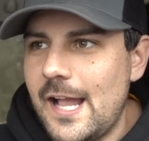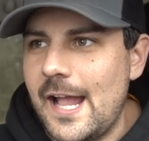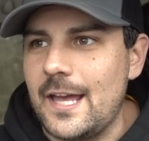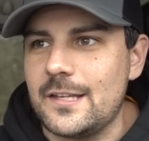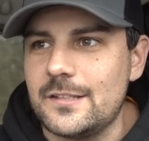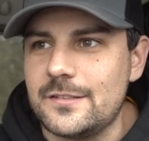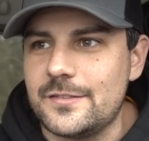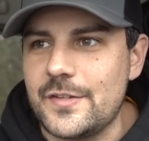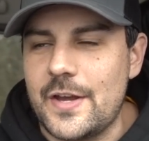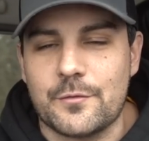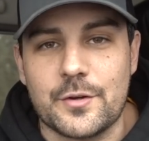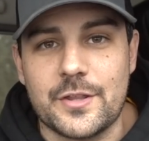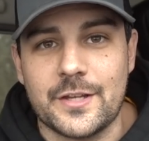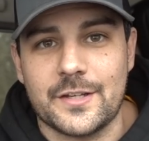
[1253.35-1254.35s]
as
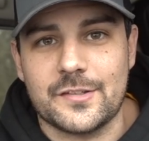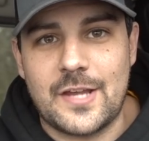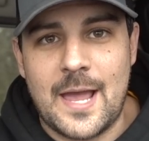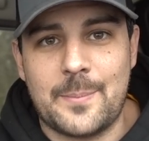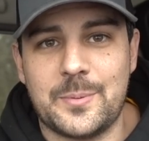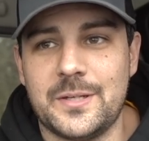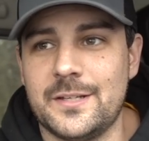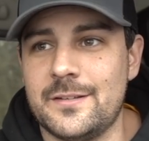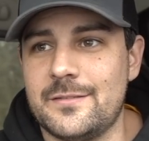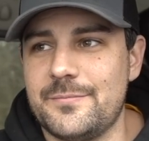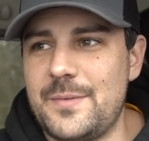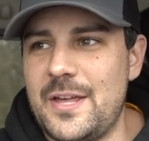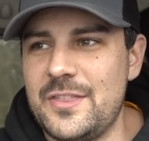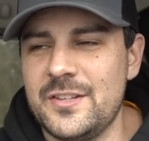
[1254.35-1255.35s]
everything is happening
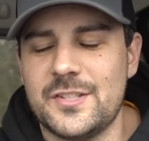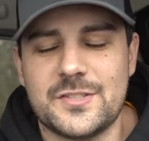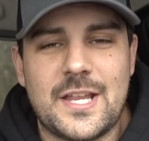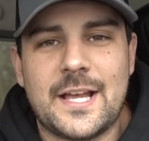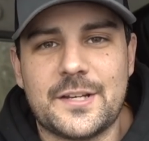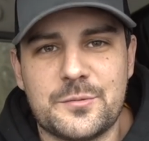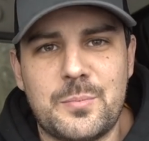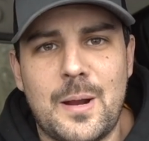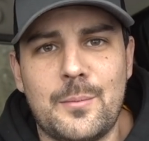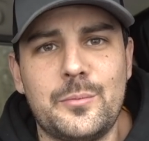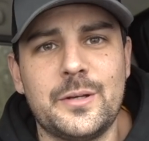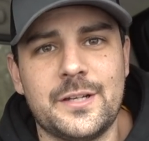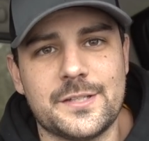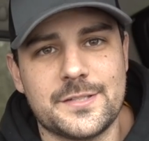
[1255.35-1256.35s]
I think the stack is
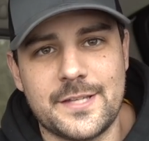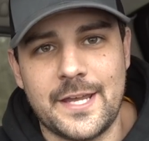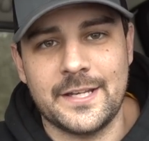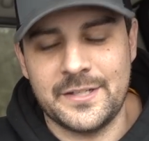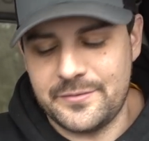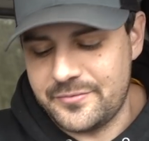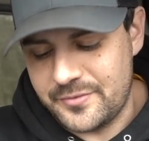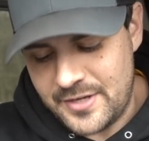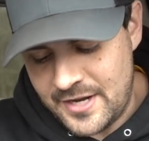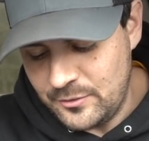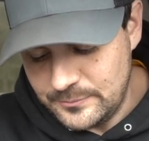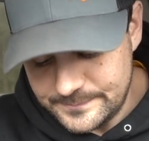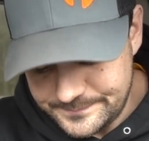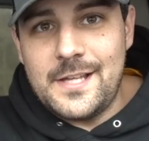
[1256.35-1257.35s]
probably going to stay in it for
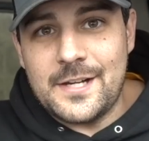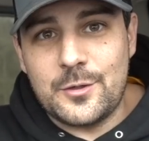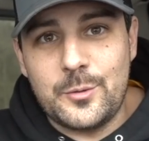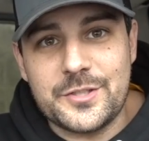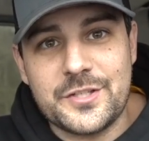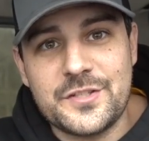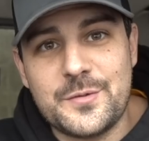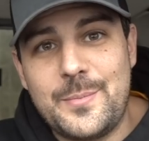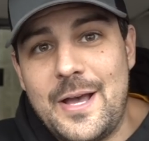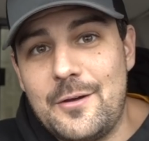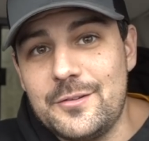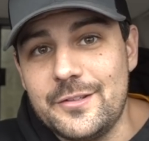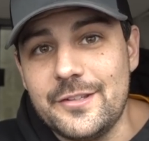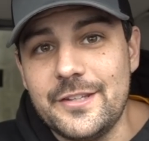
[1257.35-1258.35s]
now. A lot of questions
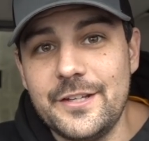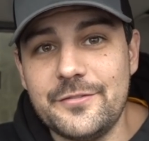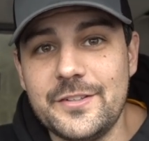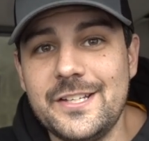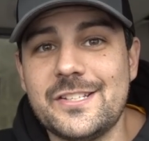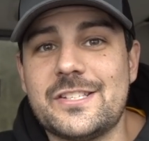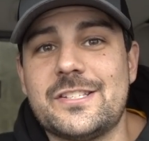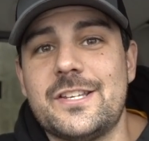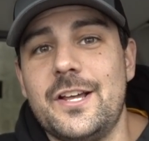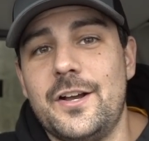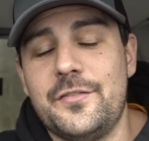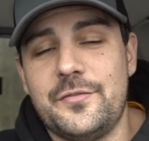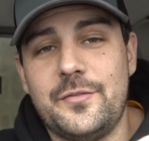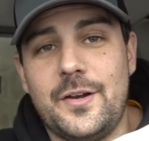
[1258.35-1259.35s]
about lifting
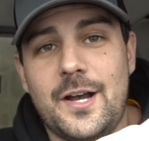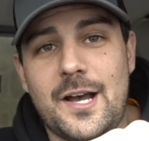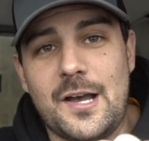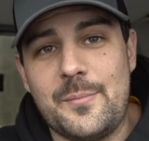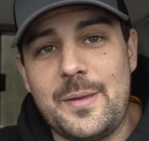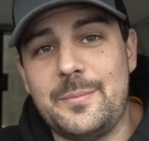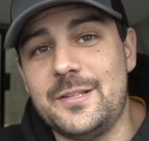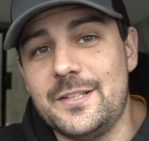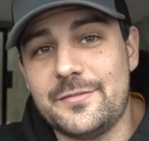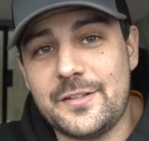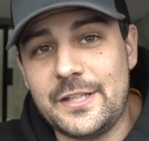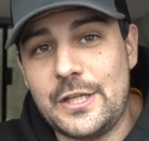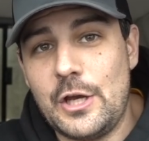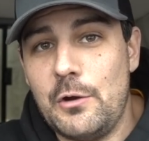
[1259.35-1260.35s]
stuff, uh, maybe
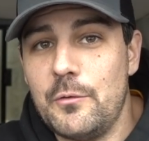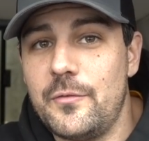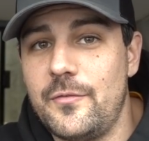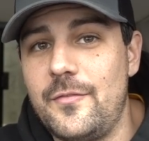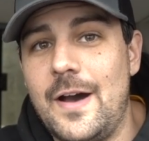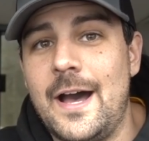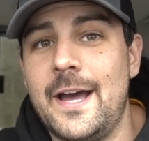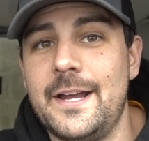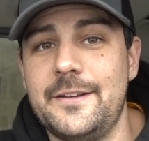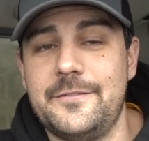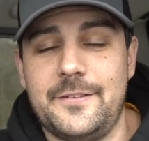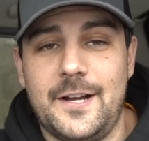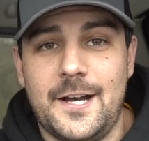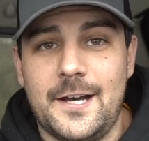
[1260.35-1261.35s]
lifting the
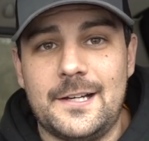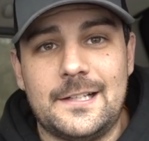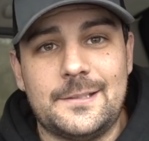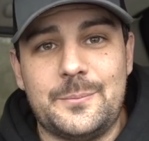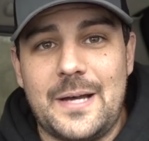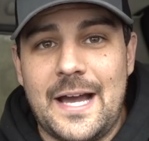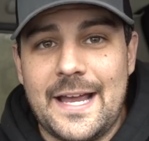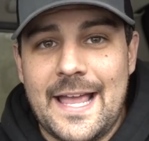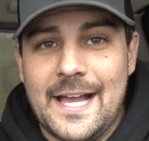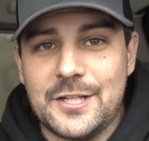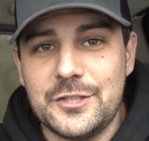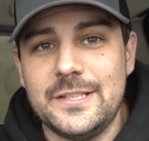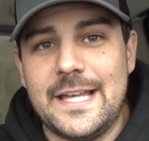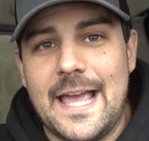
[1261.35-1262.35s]
05. Um, I
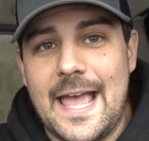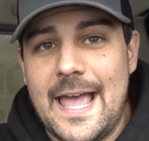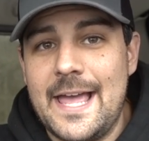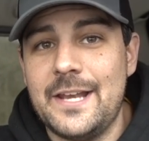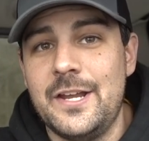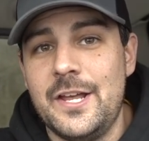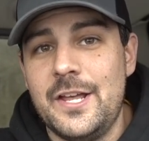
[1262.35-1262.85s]
actually had